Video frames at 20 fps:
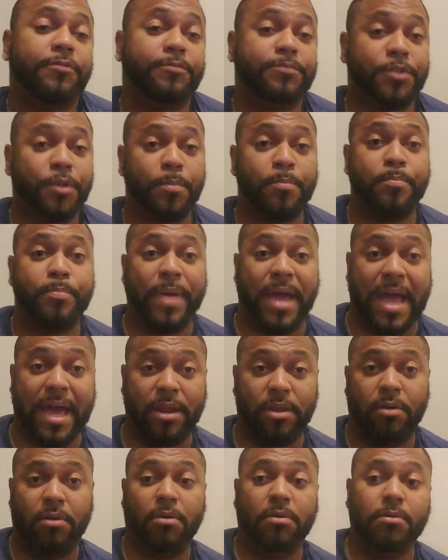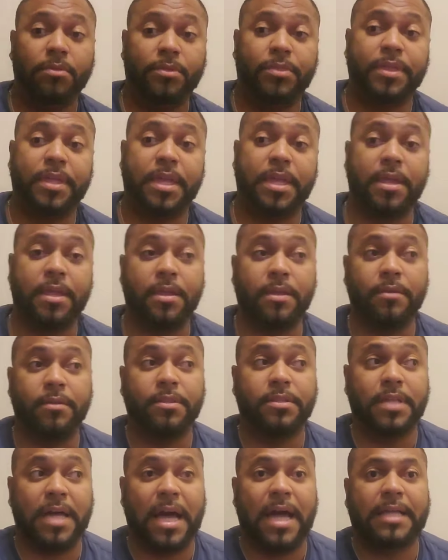To battle the
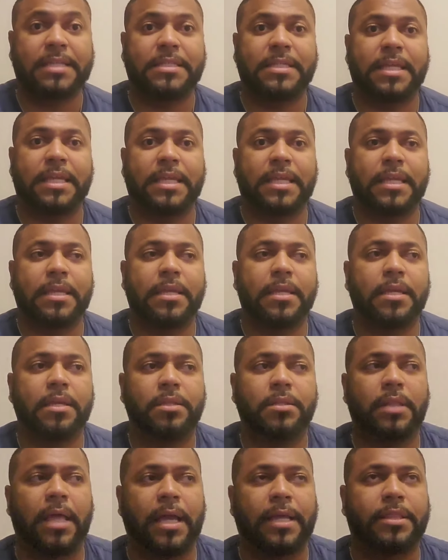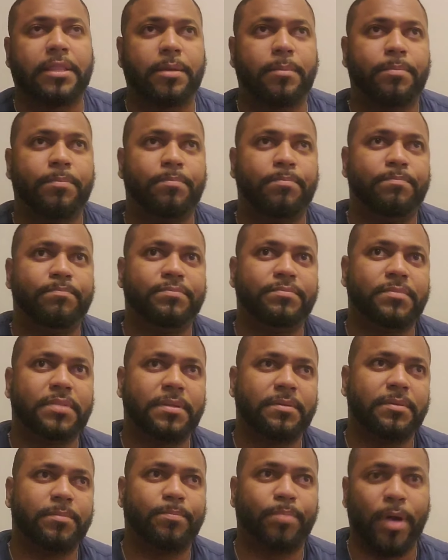toxic, like the
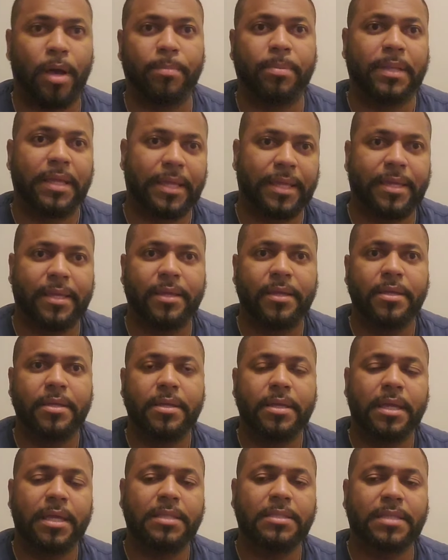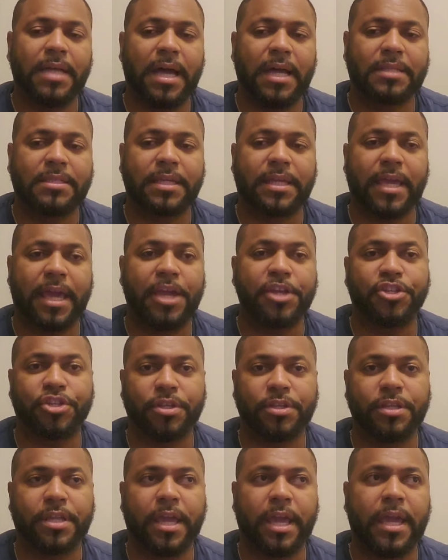public
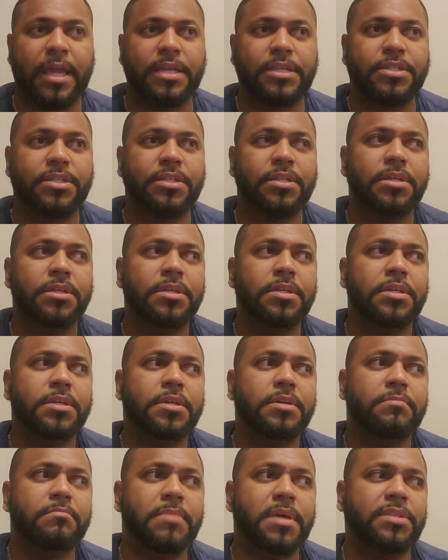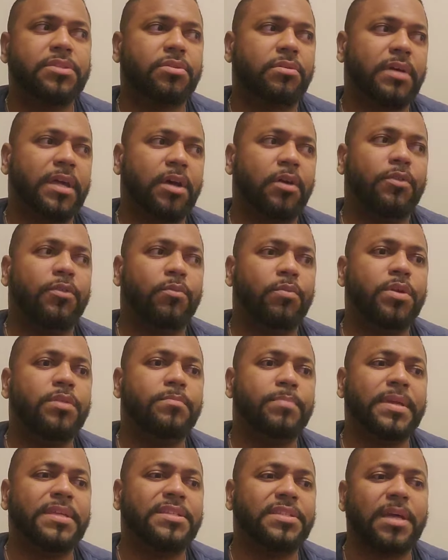intoxication case, mental health
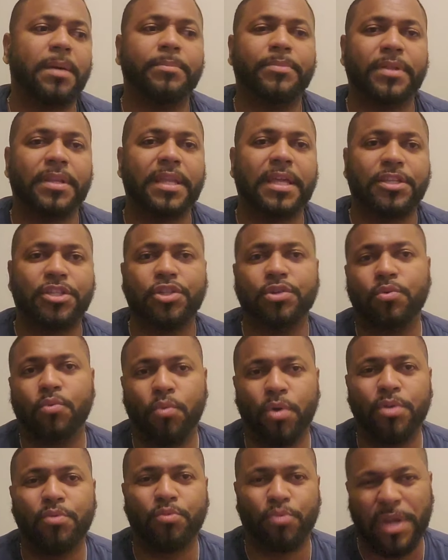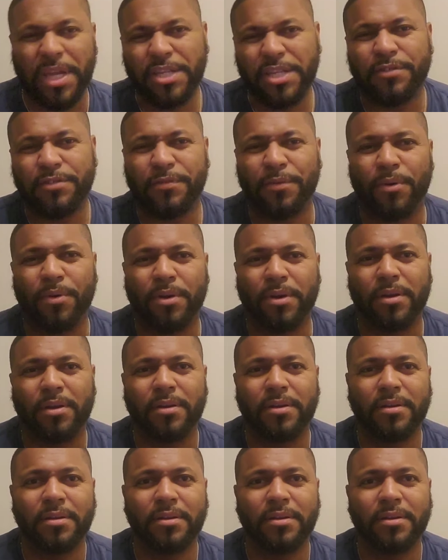would be something that you would reach for.